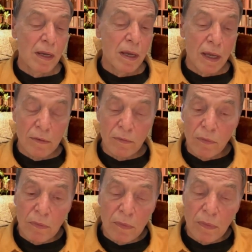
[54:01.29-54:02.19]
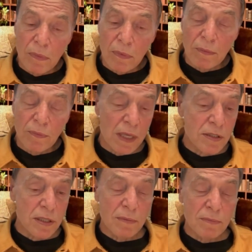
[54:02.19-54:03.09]
And they
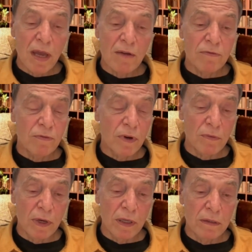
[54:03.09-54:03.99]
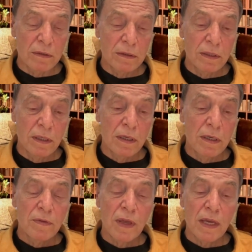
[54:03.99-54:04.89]
seem to have free will.
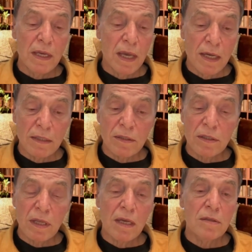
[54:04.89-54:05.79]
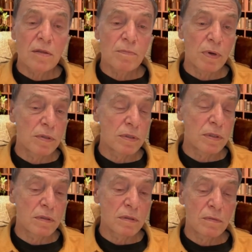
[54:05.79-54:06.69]
They can't stay in the
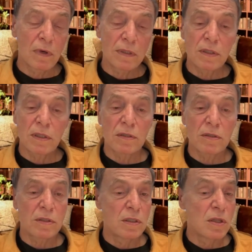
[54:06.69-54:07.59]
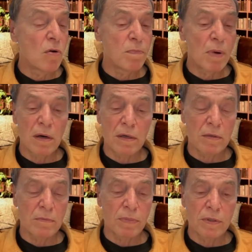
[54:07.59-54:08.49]
person once there's no part of
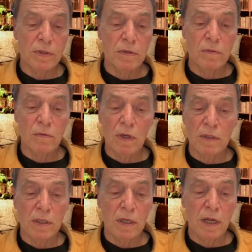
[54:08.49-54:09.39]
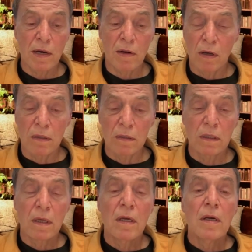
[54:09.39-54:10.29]
the person who wants it at all,
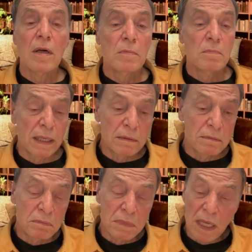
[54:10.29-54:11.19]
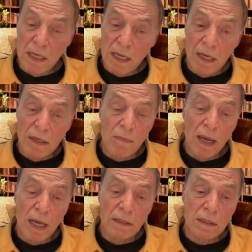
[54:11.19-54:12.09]
but they can go
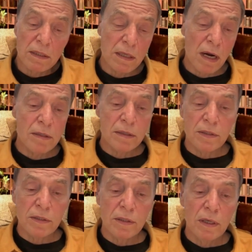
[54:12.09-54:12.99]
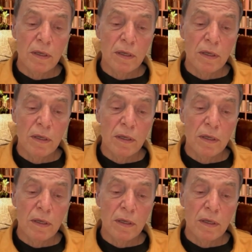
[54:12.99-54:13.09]
back to the darkness.